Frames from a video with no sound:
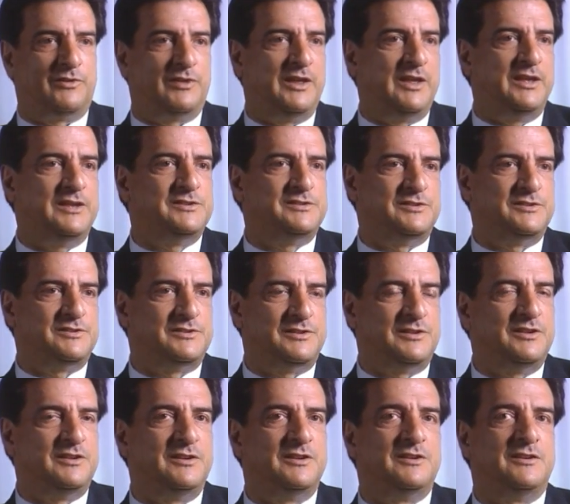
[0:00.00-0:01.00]

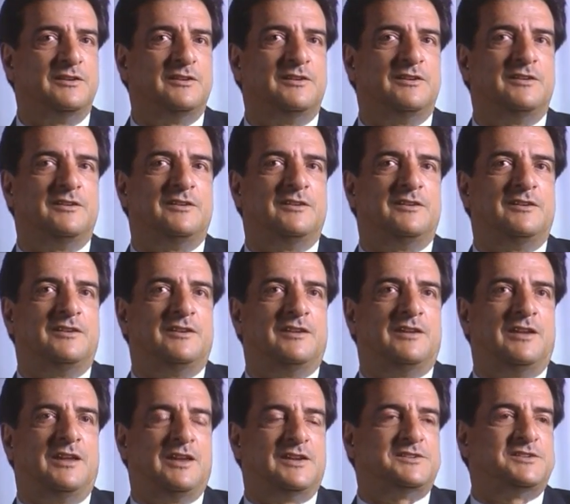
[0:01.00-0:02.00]
agency,
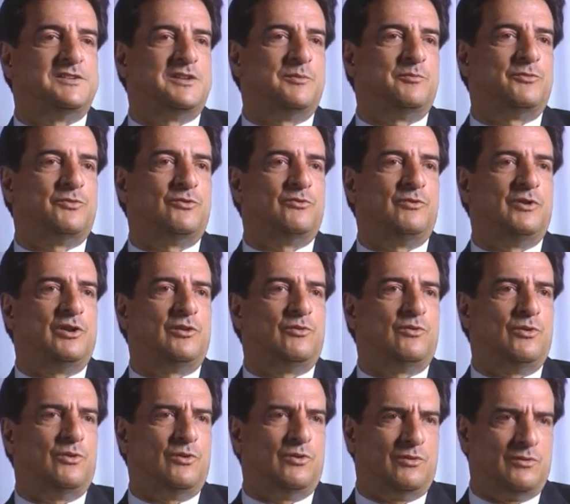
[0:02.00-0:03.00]
asked them to
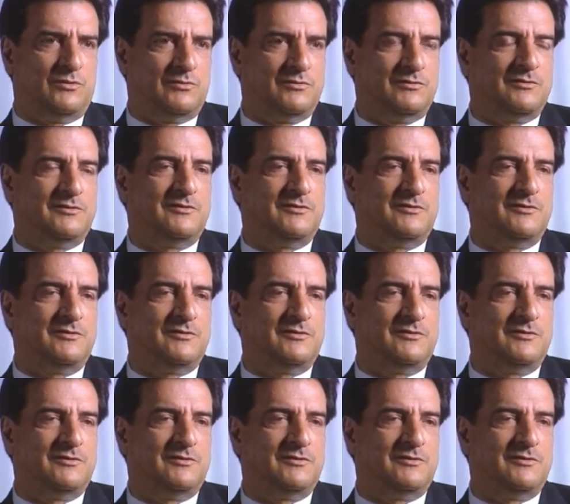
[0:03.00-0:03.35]
recall